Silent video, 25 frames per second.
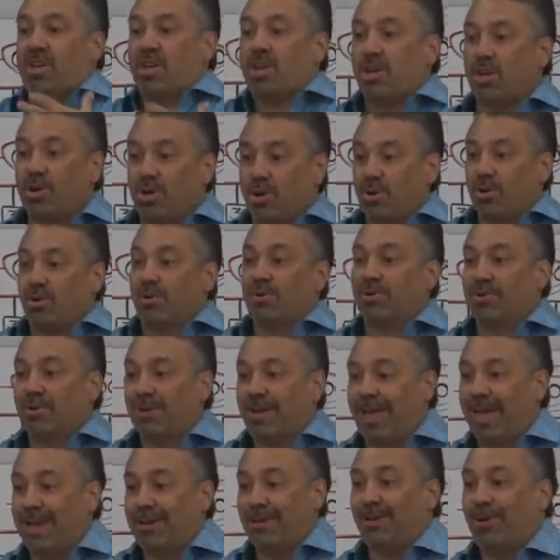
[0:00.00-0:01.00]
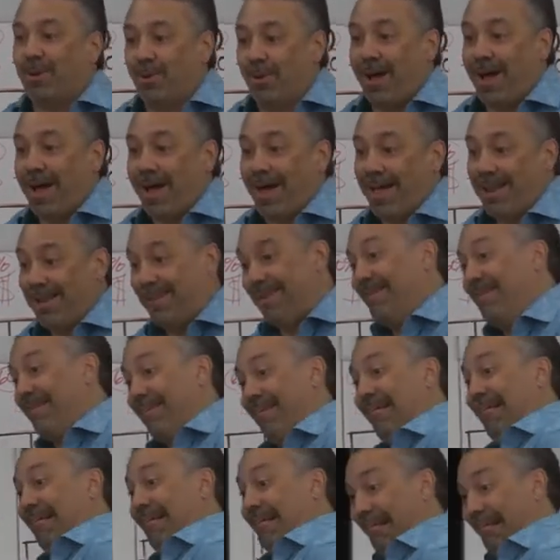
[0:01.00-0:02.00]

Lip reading: you and do what?